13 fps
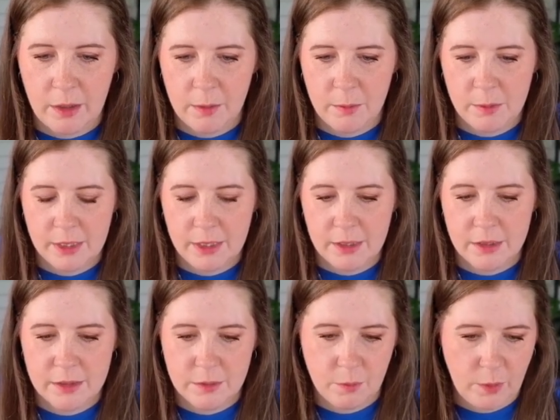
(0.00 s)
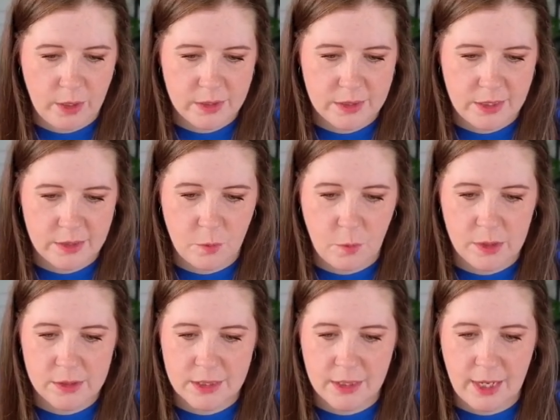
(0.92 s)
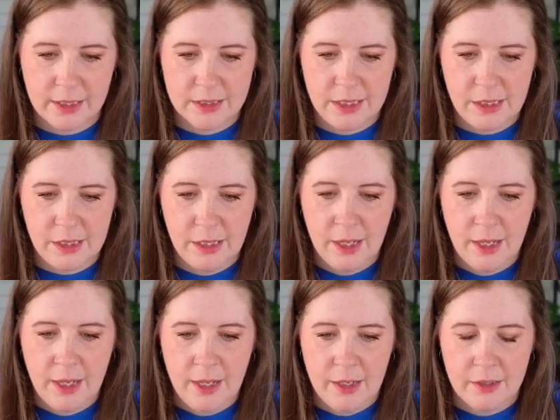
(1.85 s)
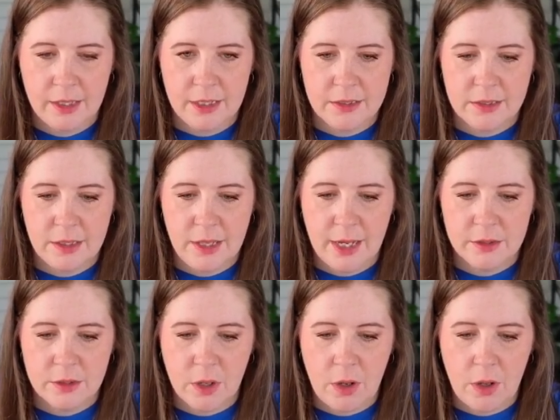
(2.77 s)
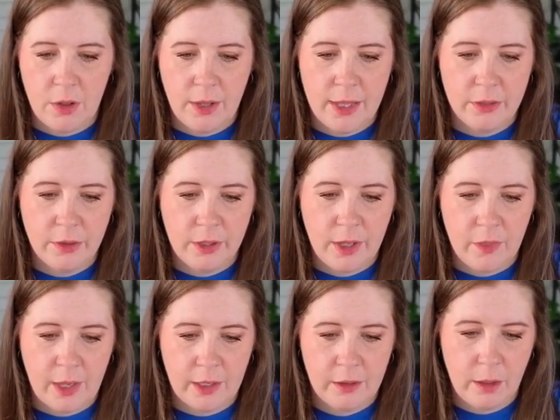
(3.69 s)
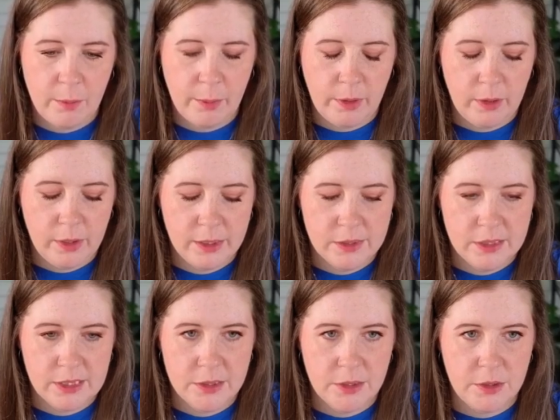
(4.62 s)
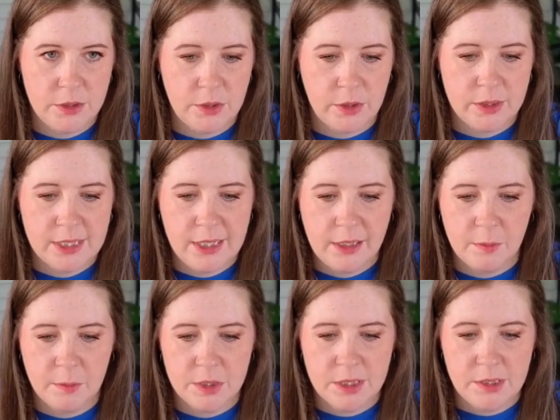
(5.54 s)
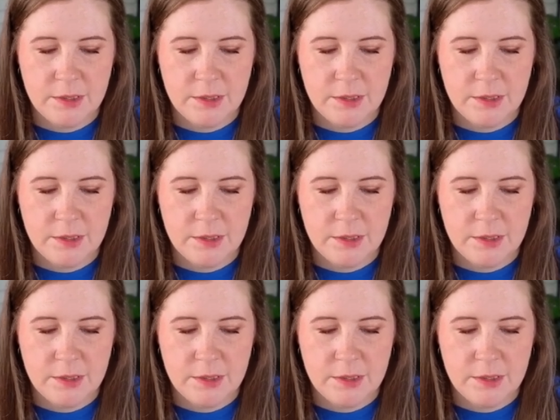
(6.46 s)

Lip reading: click where it says one selected, click select all, and look at that number. It says there's 13 images.